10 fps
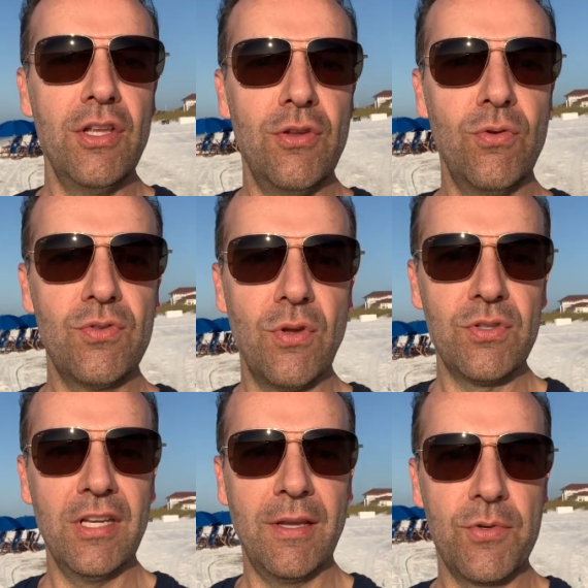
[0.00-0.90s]
use those
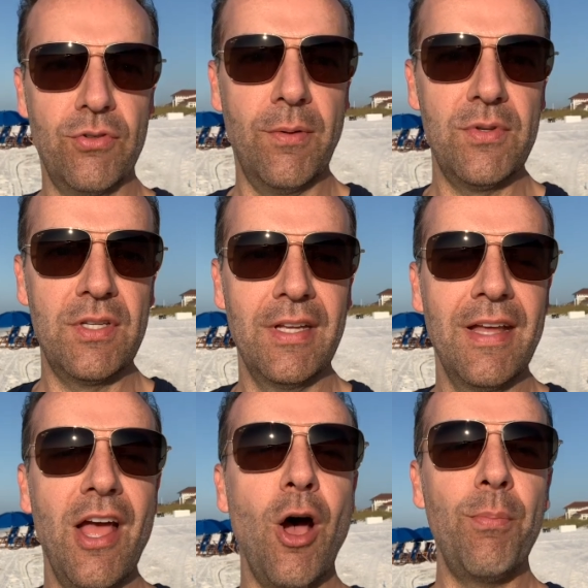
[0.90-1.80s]
income streams to
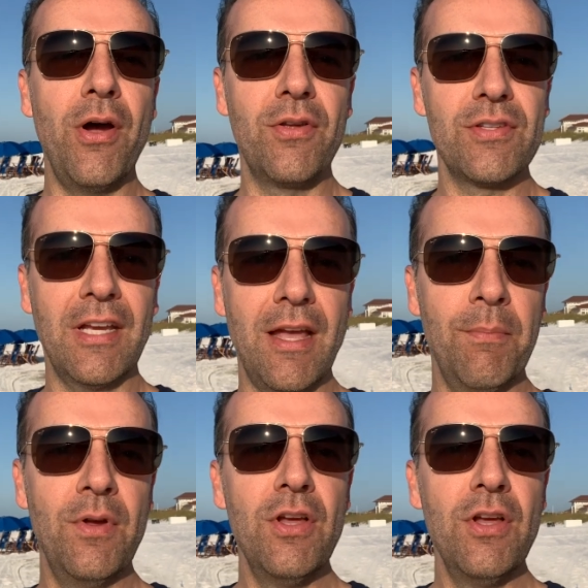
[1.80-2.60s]
help others like I'm